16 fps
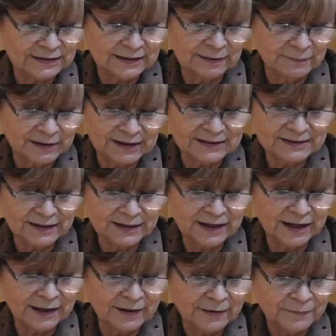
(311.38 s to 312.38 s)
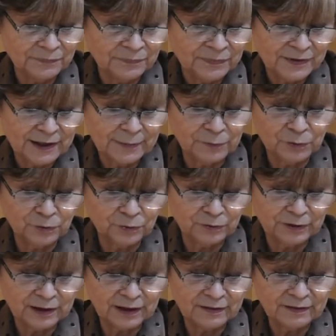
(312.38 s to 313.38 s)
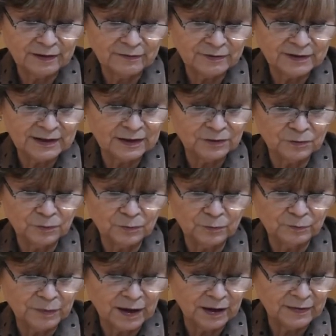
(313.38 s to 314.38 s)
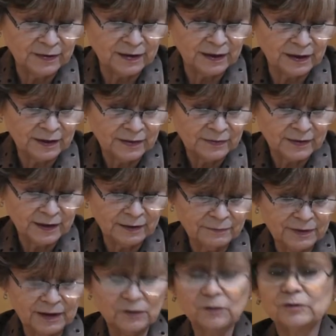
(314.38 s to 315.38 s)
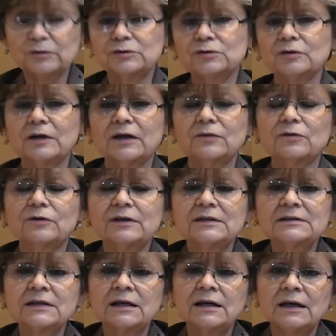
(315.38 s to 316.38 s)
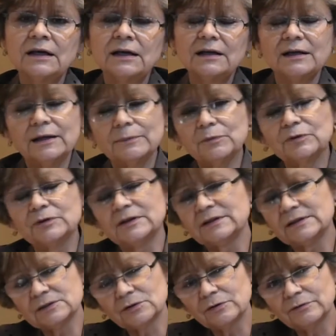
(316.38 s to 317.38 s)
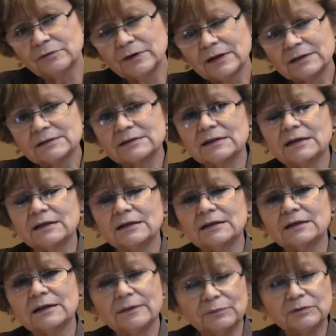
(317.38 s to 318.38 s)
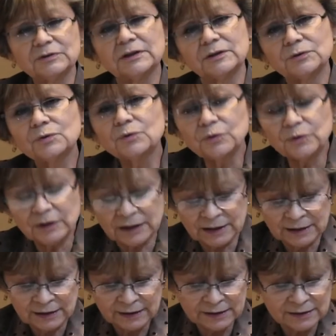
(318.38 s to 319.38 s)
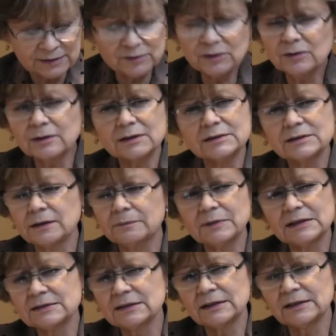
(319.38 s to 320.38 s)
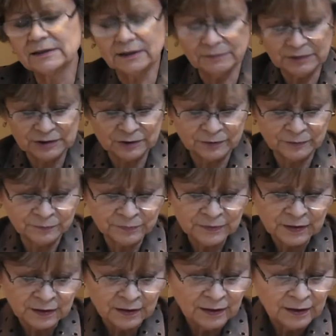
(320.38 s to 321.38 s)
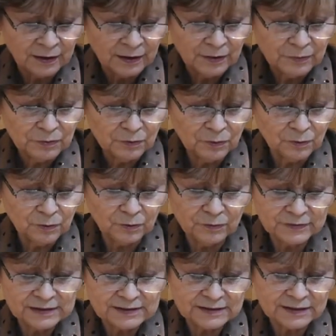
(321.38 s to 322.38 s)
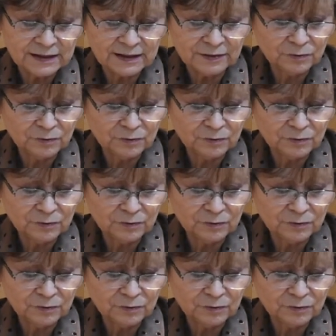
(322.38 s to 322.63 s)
They said, Do you think that David really honors your father because he has sent comforters to you? So they put doubt, they put distrust. And that is what the enemy does.